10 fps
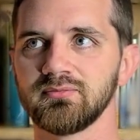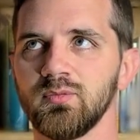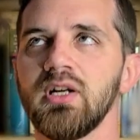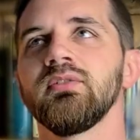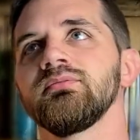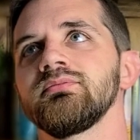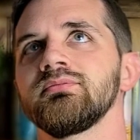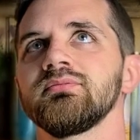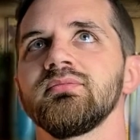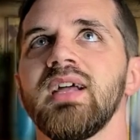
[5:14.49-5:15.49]
Well,
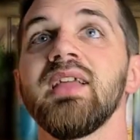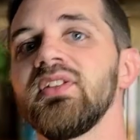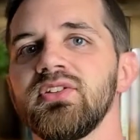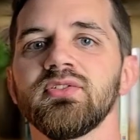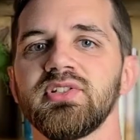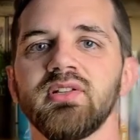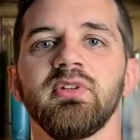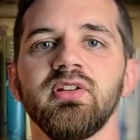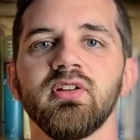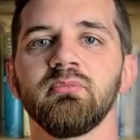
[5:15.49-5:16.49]
I think you'll still
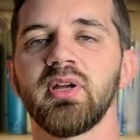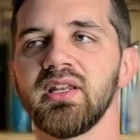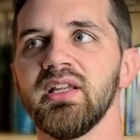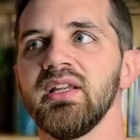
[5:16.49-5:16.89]
be here, but